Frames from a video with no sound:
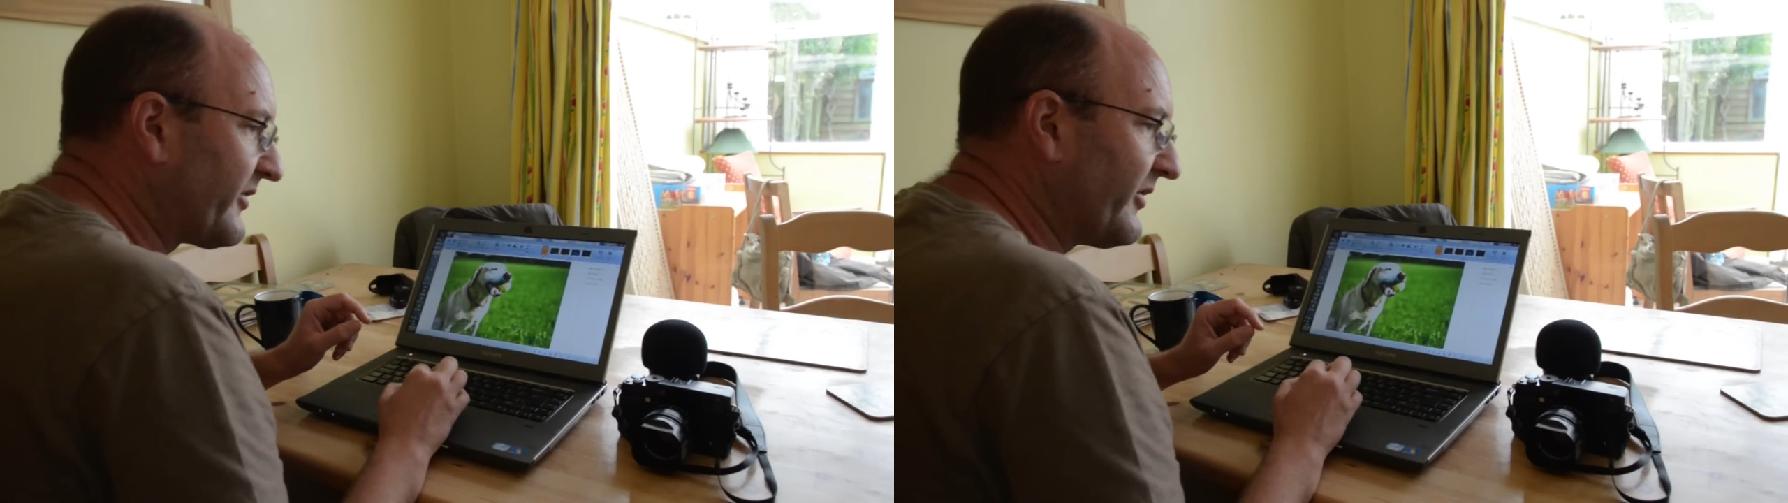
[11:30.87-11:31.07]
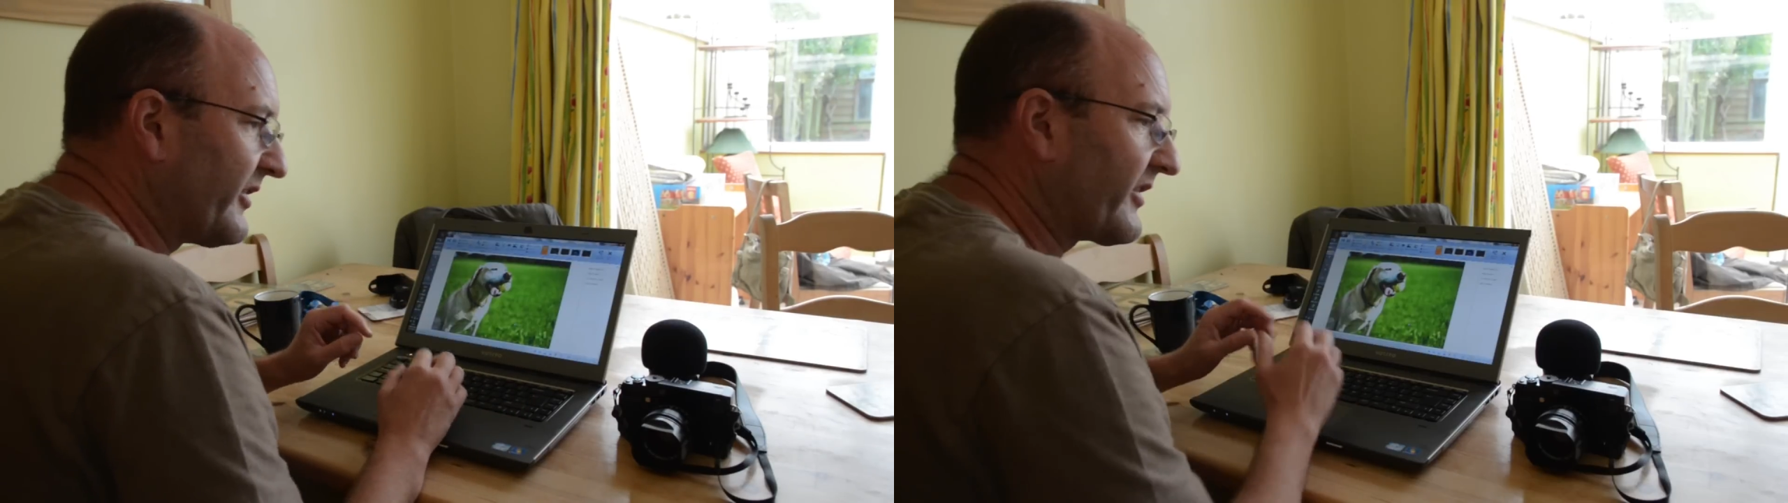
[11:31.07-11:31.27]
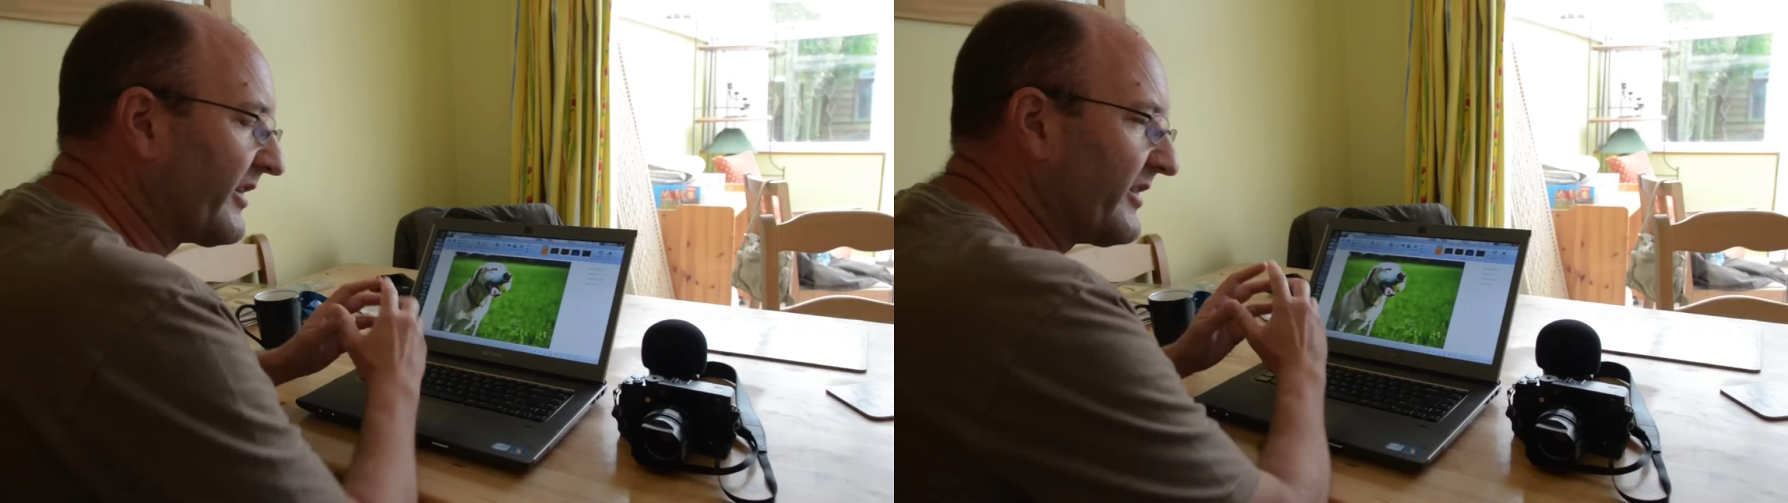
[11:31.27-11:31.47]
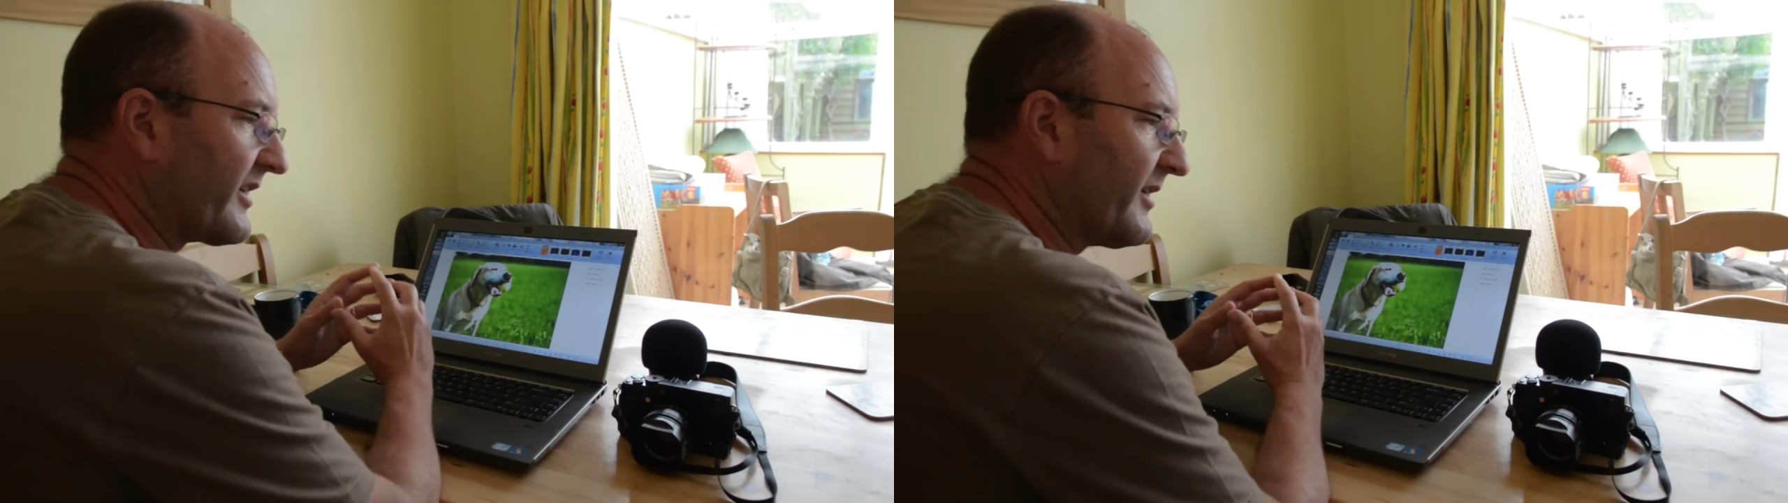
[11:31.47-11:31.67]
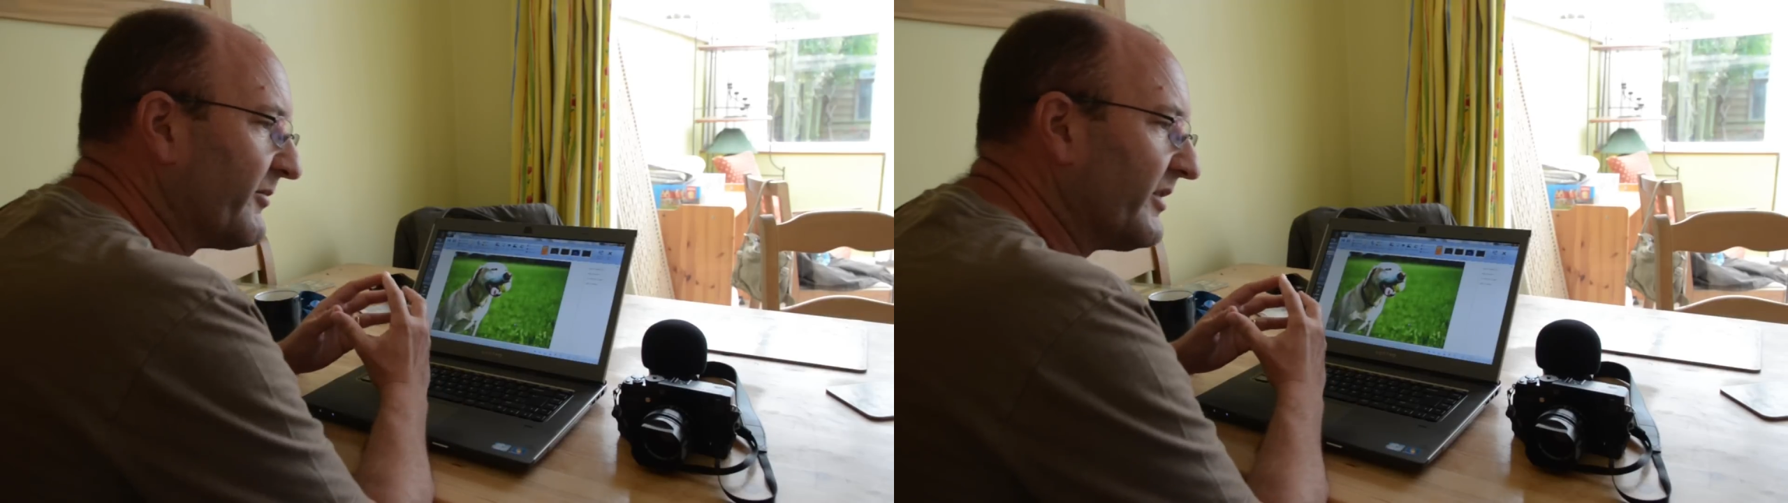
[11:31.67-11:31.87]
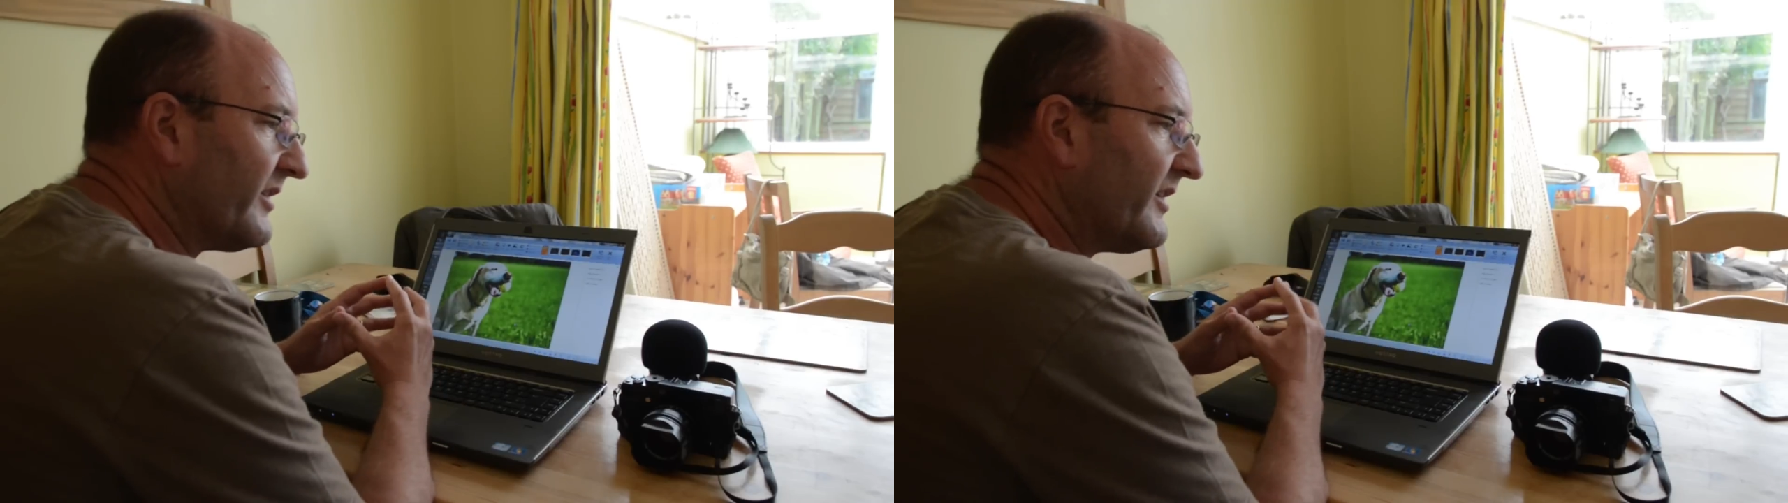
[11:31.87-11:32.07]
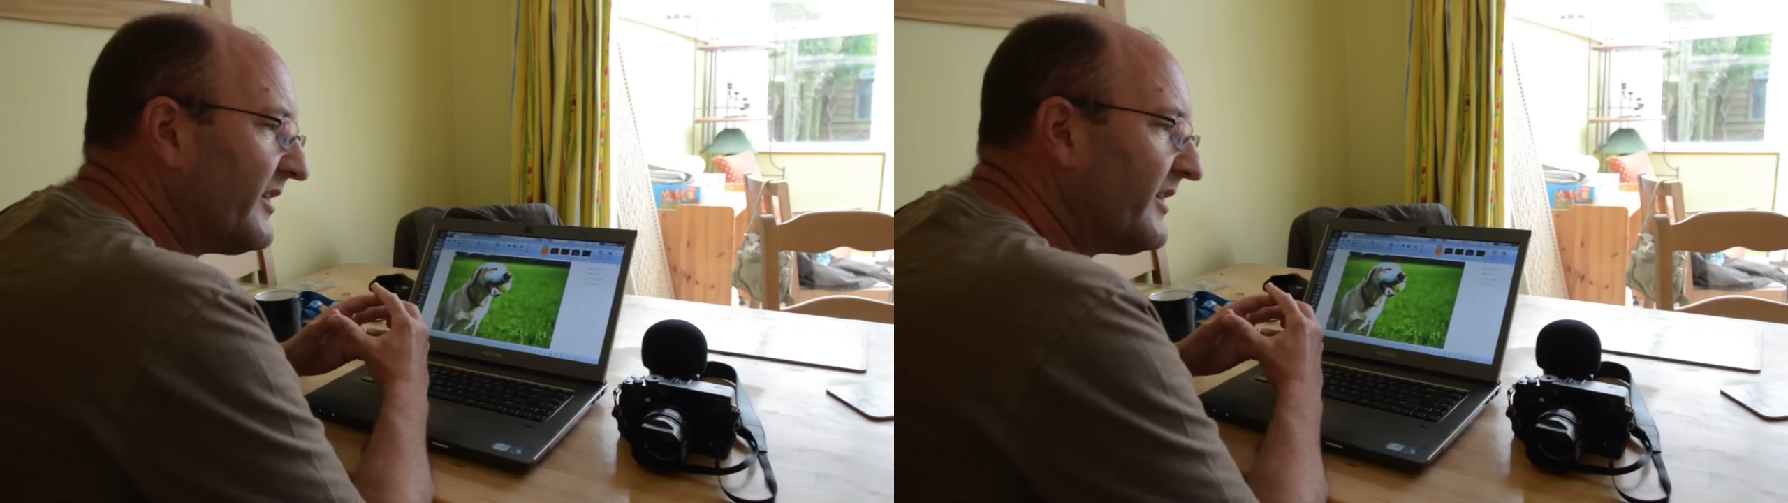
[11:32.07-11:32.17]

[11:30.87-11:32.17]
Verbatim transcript: to this kind of camera